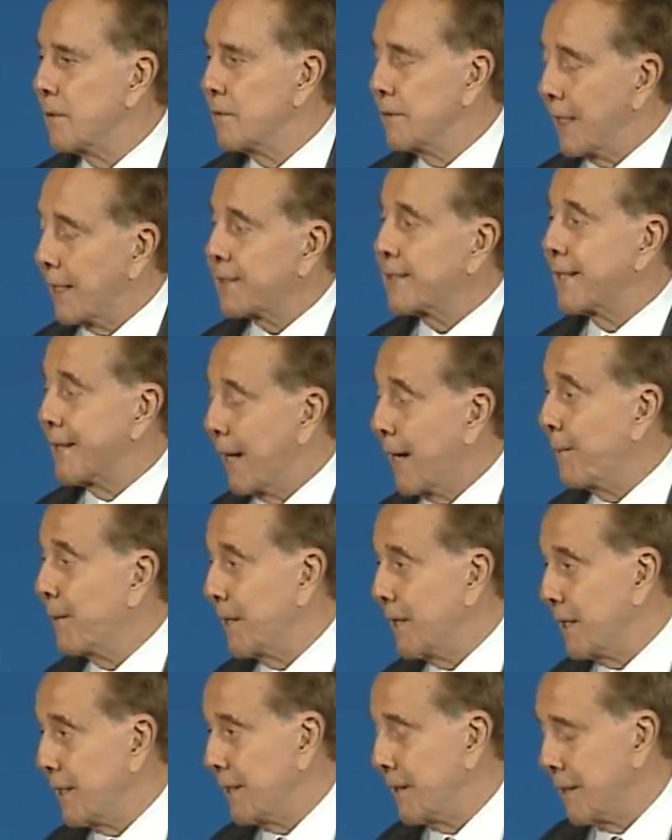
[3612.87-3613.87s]
not the
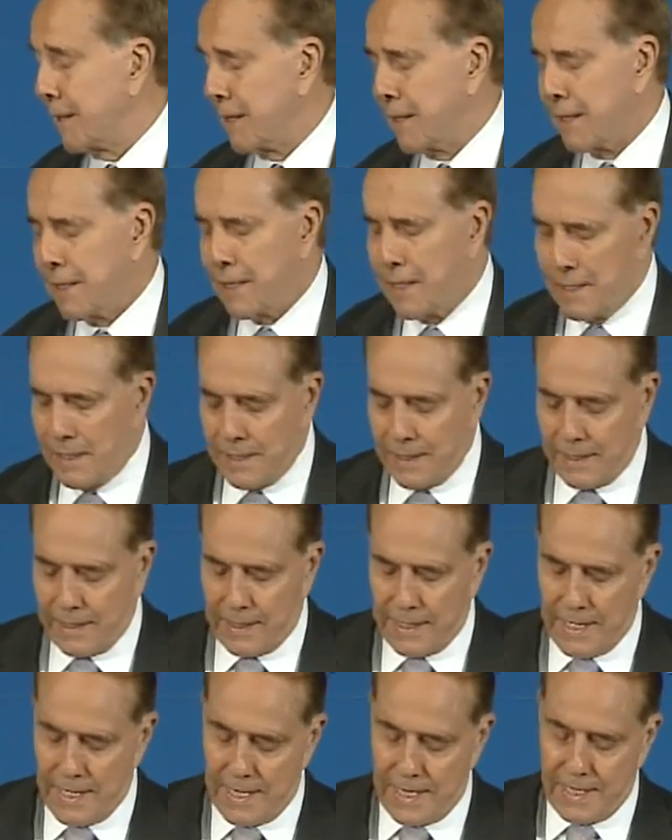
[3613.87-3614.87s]
nominee.
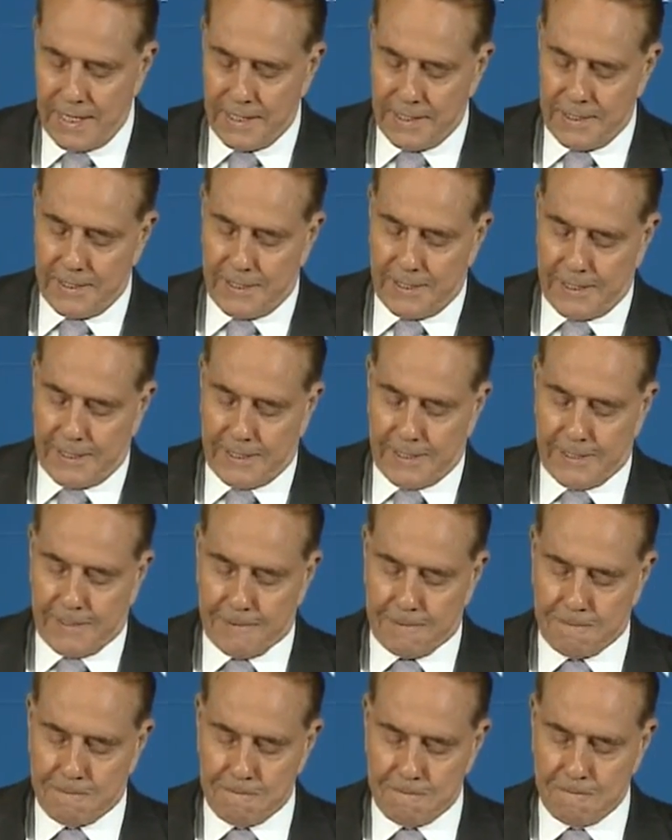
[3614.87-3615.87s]

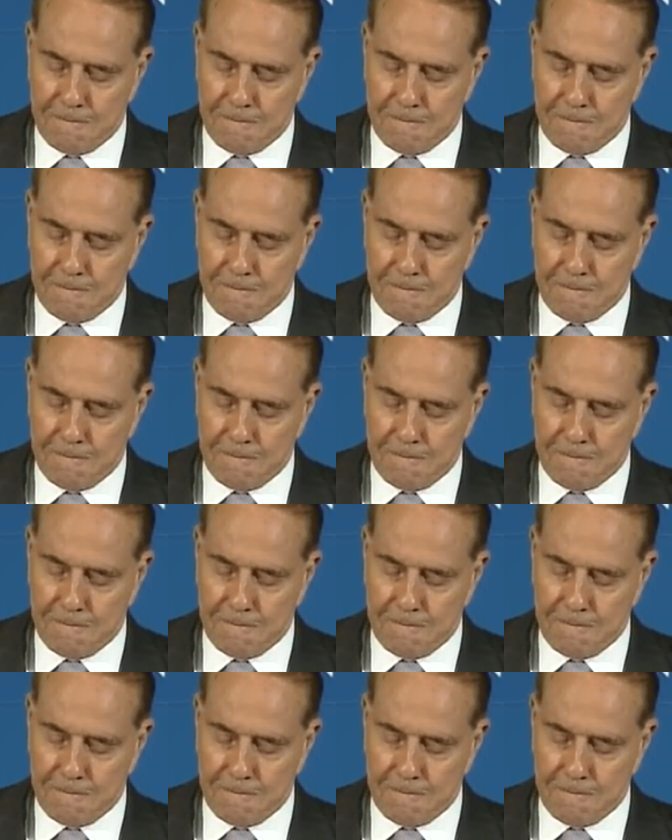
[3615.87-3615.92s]
But